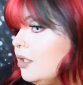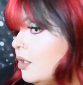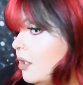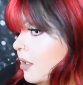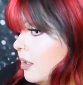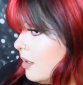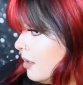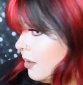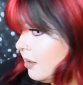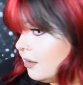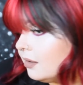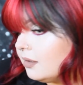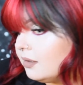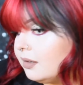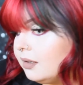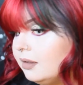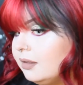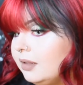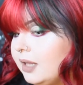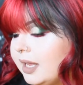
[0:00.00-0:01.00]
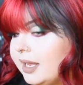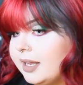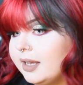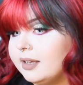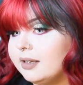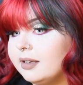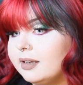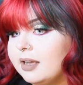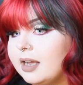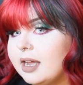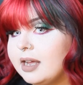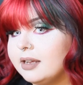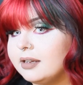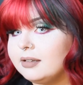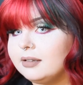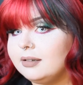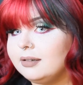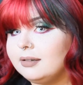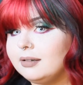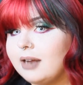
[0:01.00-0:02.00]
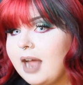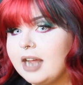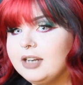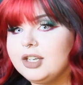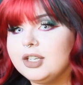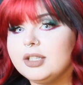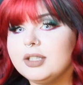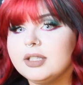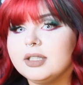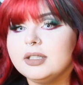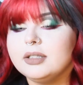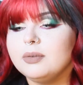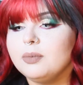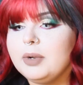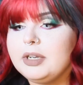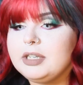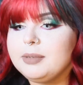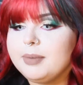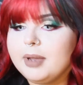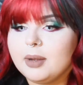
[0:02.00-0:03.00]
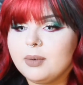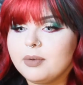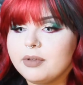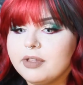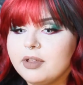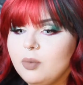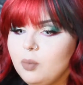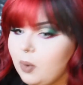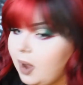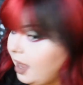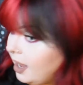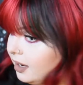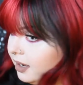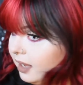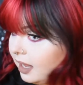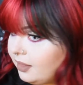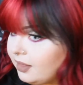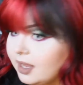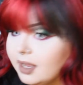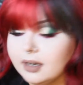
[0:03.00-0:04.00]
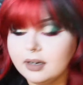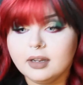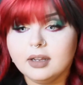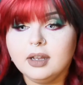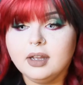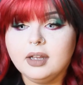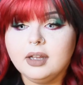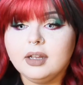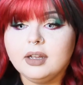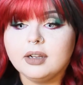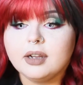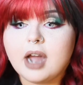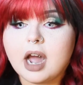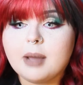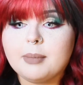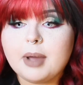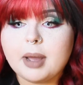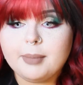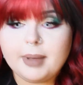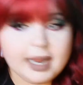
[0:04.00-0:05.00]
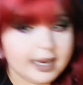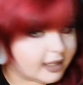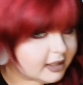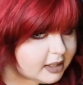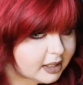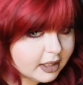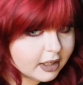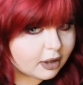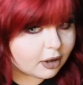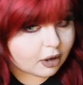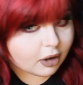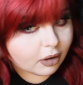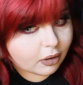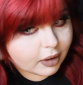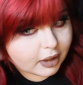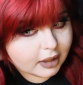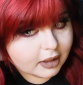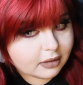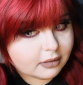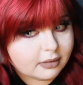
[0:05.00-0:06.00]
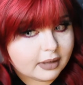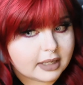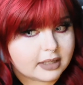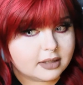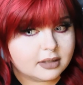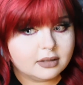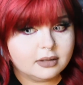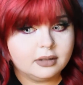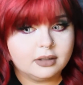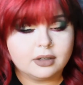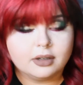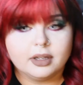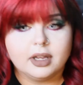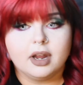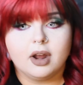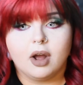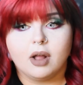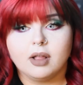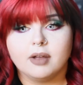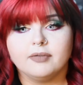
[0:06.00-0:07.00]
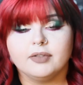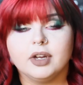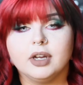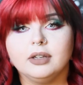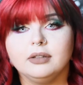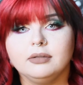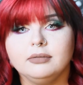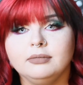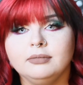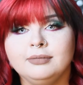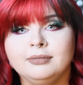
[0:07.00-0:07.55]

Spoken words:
just like, I just went to bed with it wet and then cut my bangs and then curled it. That's literally all I've done.